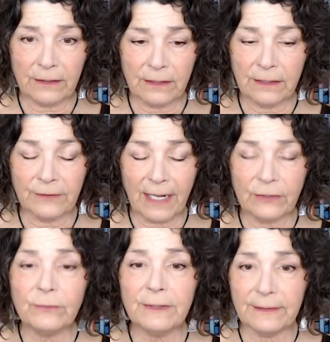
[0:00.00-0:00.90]
not
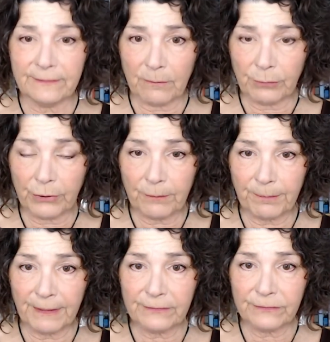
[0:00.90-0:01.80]
doing this on
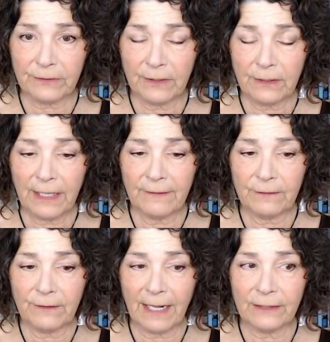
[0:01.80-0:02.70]
purpose, and
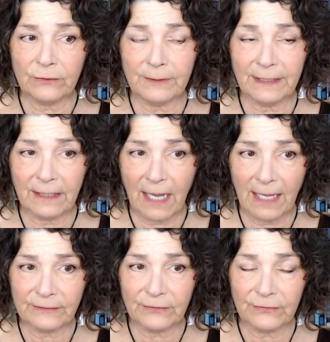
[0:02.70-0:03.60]
they're not doing it
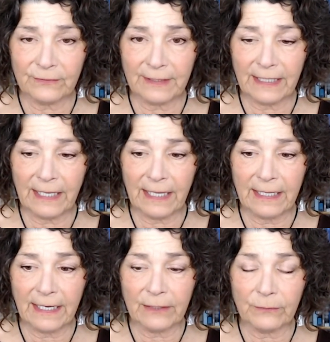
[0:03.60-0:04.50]
consciously,
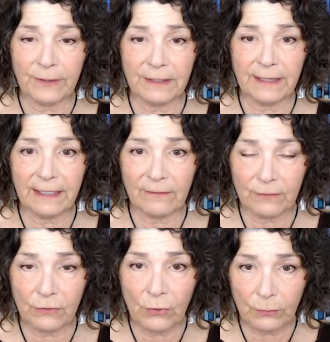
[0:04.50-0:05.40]
and I don't think they
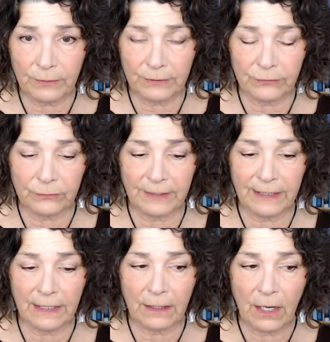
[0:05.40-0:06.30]
even know they're doing
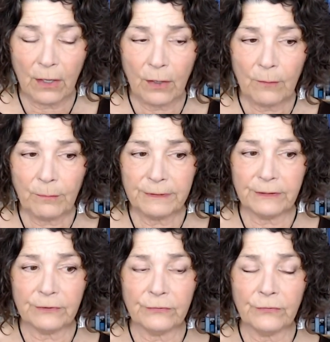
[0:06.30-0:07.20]
it. But
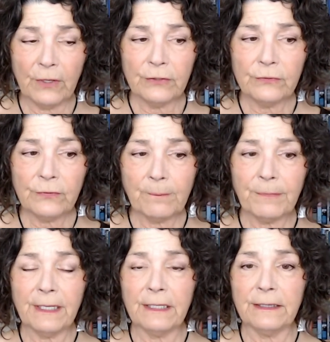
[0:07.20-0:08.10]
there's
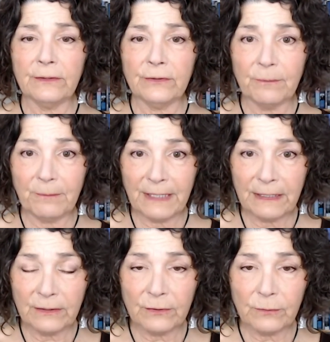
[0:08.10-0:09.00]
something in their
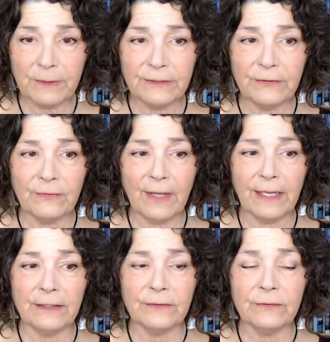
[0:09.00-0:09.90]
demeanor which
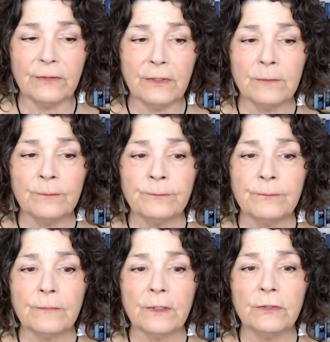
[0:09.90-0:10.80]
says,
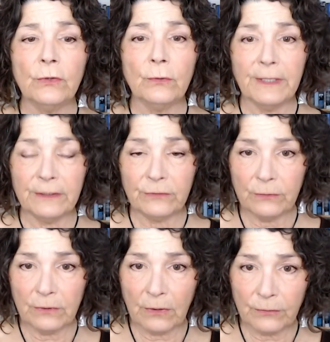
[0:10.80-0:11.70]
don't get too
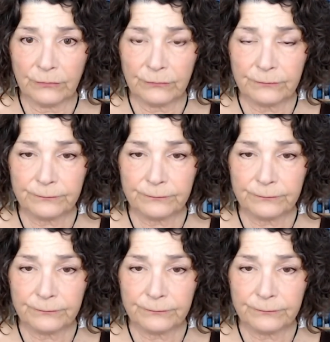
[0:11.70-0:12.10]
close.